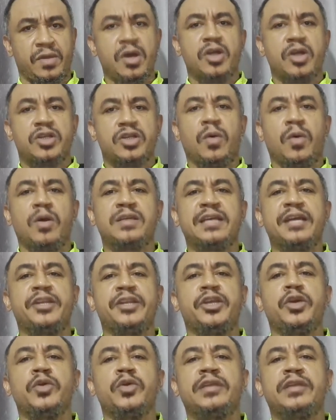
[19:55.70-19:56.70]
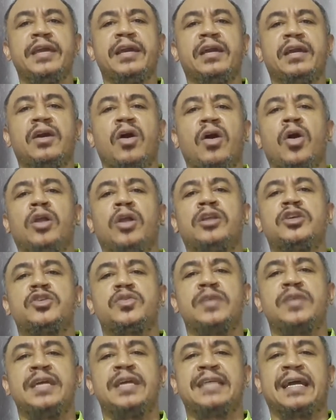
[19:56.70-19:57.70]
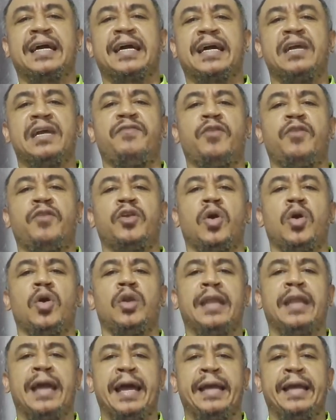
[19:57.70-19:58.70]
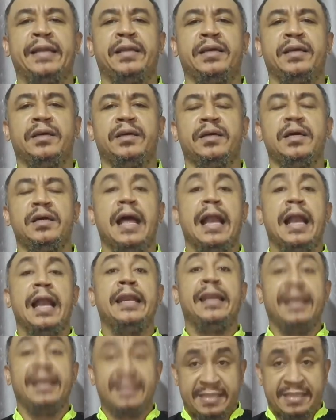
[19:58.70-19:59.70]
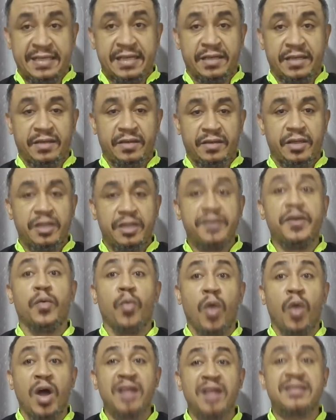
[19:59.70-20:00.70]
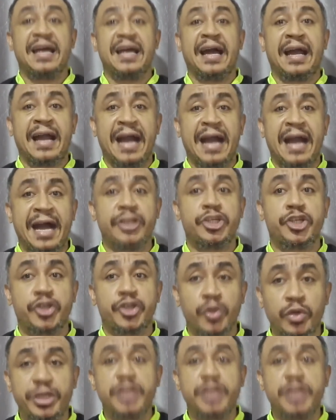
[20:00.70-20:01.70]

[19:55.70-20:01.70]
Someone said, do you think all the students that can afford online, listen, The ones that can, should.